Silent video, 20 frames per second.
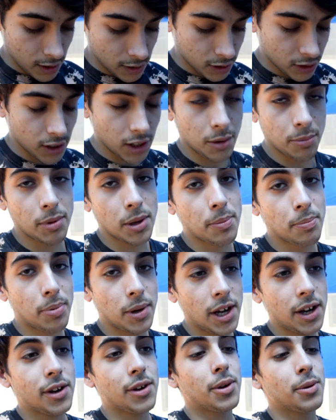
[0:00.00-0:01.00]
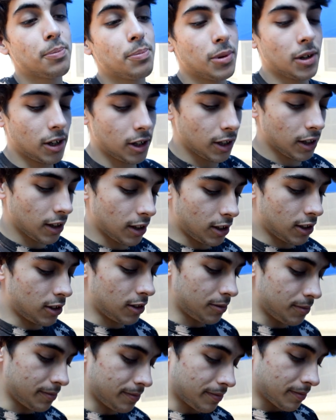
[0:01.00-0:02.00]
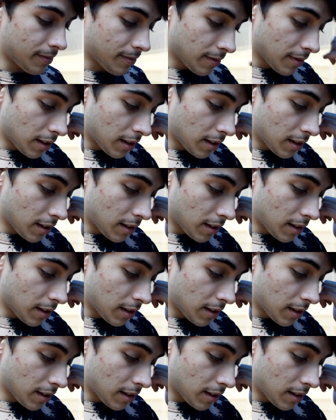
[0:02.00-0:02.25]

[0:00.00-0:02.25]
it's gonna be better, but um,